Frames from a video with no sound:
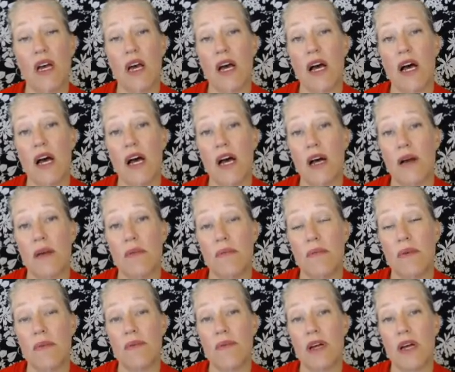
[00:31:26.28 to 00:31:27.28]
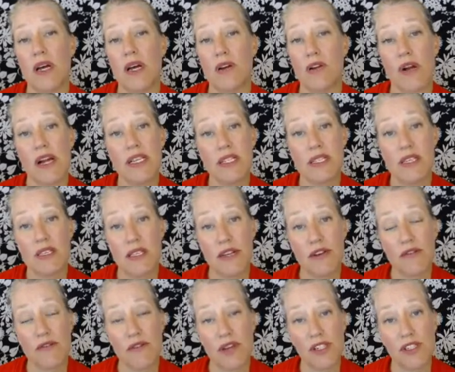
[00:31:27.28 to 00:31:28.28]
a crisis
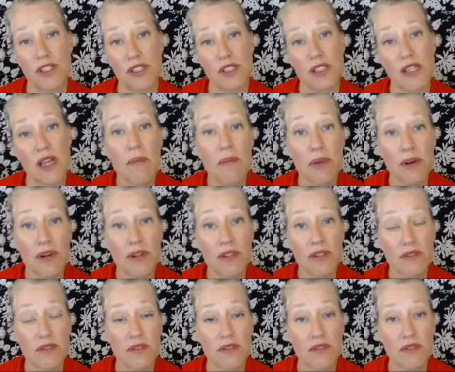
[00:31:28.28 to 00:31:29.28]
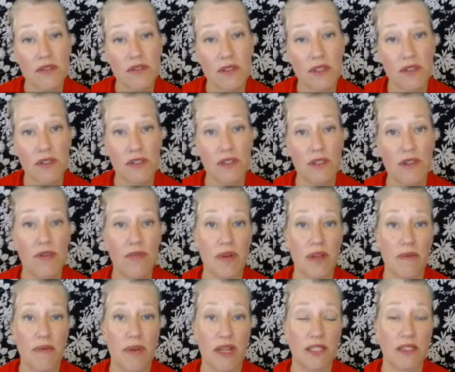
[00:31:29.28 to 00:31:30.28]
intervention number. So should there
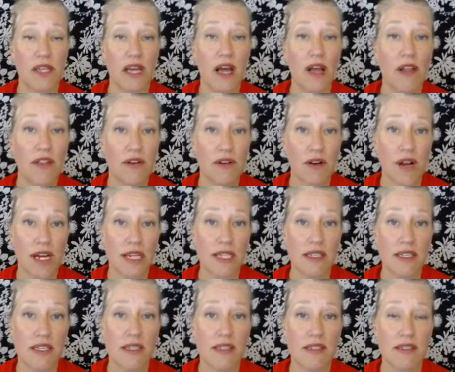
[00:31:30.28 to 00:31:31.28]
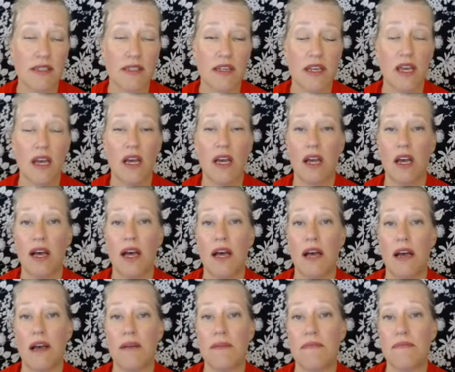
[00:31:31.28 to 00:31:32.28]
be a mental health crisis,
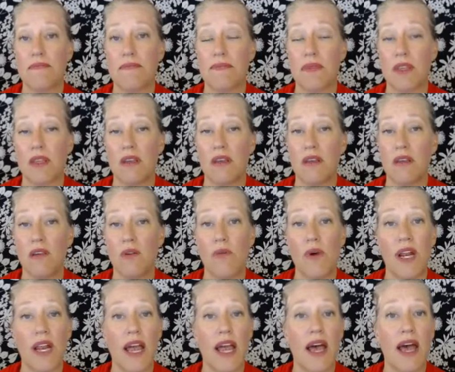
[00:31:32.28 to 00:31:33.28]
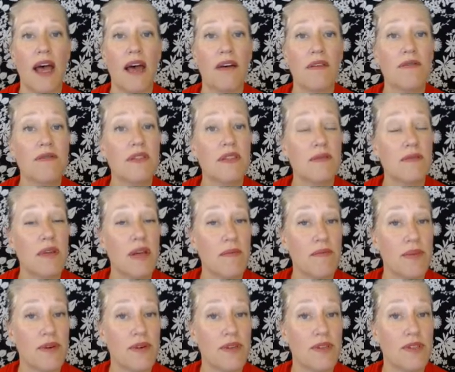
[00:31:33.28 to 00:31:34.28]
you'll want to have some
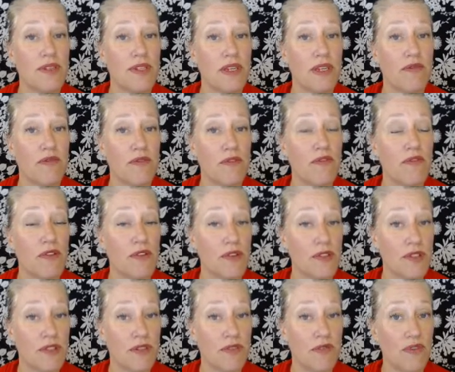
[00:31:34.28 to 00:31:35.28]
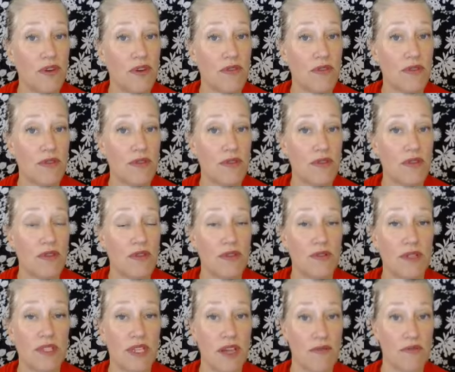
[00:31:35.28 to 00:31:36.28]
numbers to give referrals to folks. So
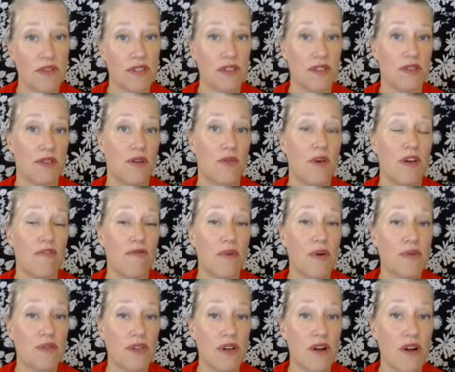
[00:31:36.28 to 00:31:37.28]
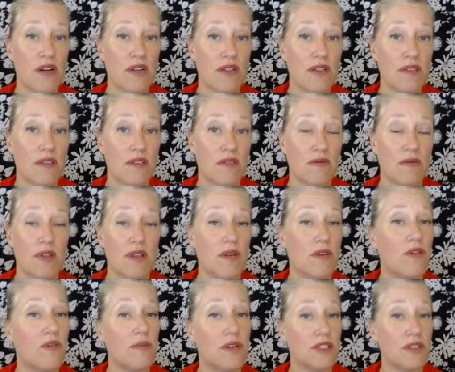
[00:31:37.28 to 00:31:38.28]
in San Francisco, we have postcards with a
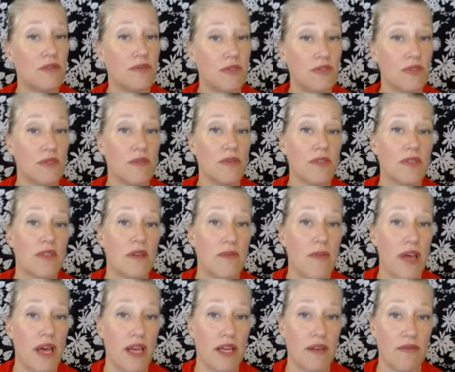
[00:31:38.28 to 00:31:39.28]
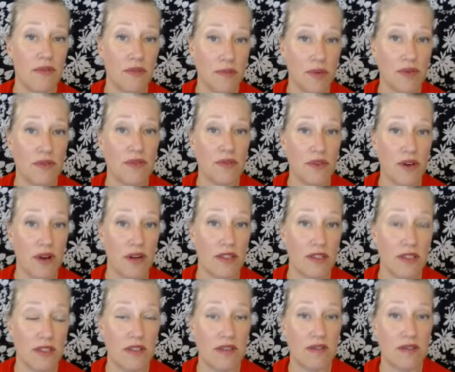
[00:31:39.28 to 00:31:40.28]
whole bunch of phone numbers on the back of the
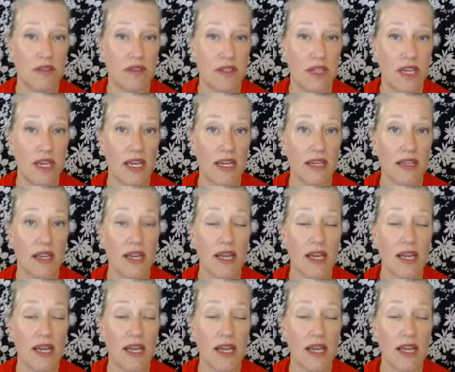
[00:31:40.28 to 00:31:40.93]
postcards. Okay,